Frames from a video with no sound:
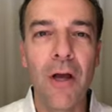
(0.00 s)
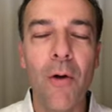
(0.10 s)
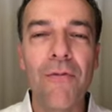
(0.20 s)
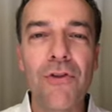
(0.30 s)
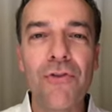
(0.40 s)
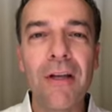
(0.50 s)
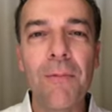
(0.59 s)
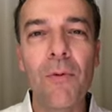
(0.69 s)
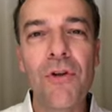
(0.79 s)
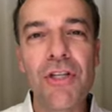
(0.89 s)
However, the trick I'm
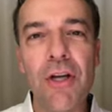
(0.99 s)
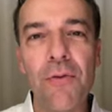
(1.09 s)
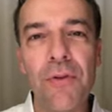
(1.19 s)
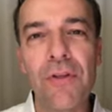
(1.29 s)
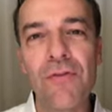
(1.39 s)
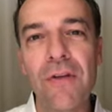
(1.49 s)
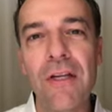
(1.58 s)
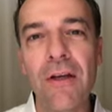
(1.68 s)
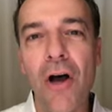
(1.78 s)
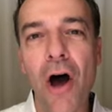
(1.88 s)
going to share with you in this video,